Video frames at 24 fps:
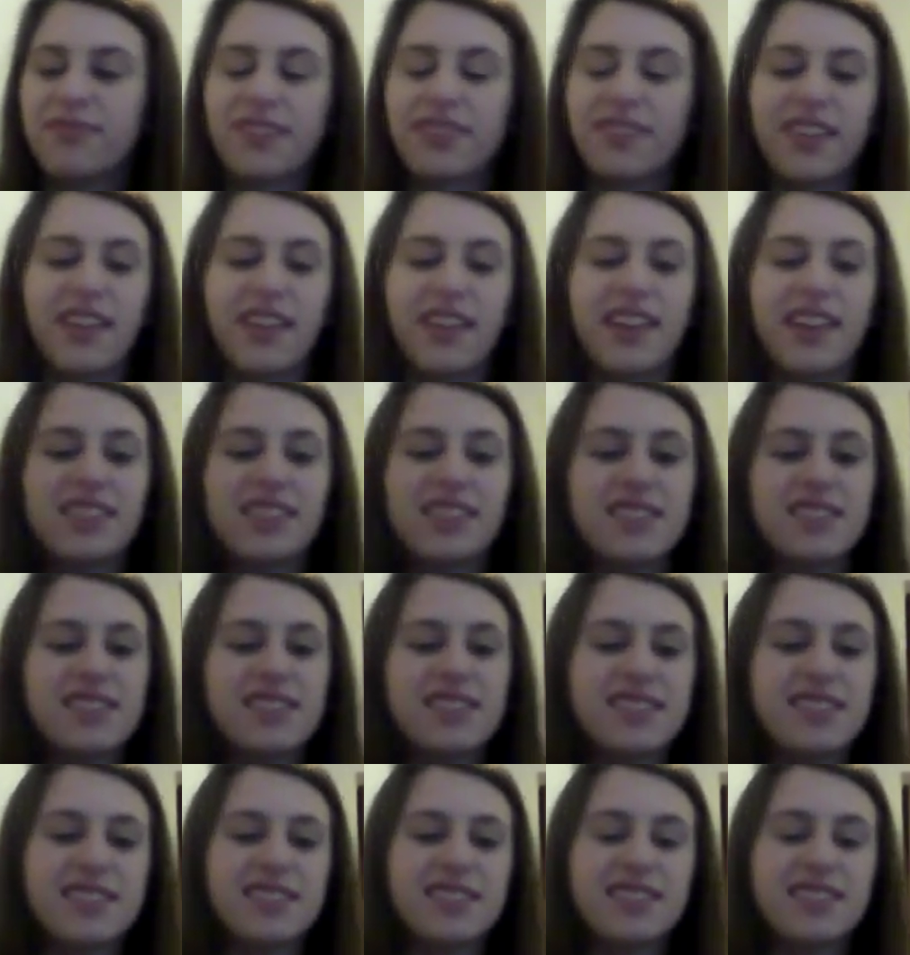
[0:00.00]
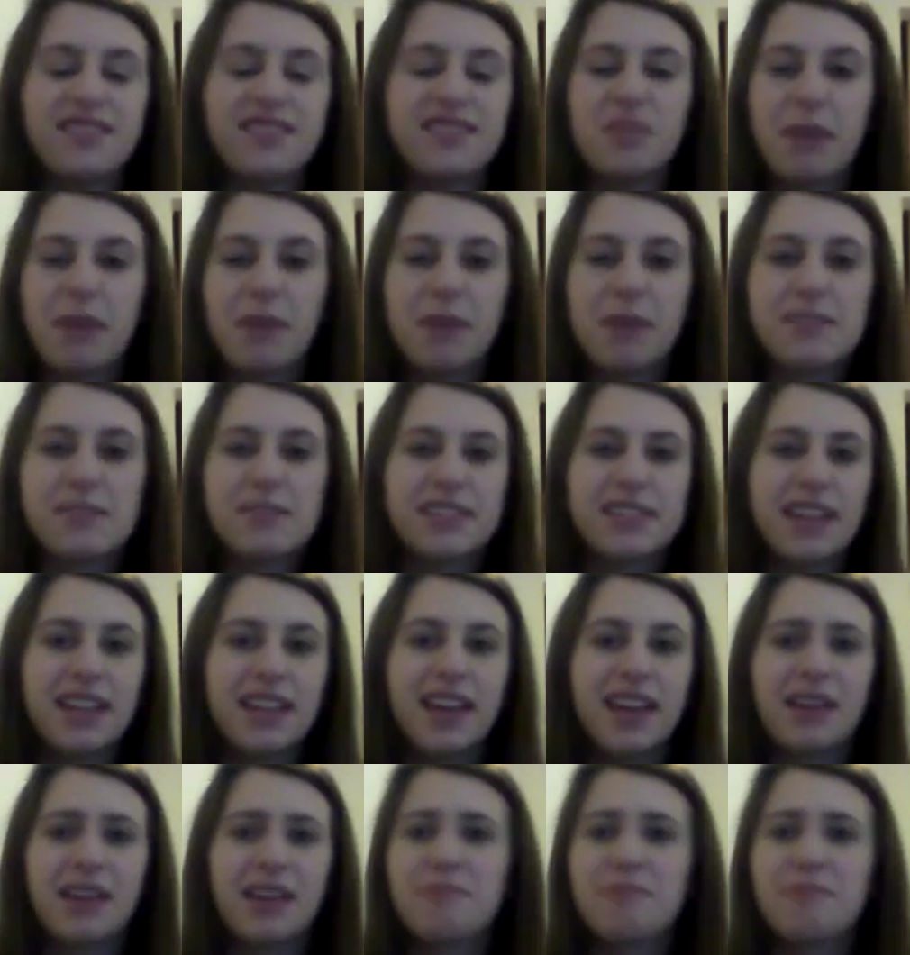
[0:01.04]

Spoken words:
All right, you make a mistake,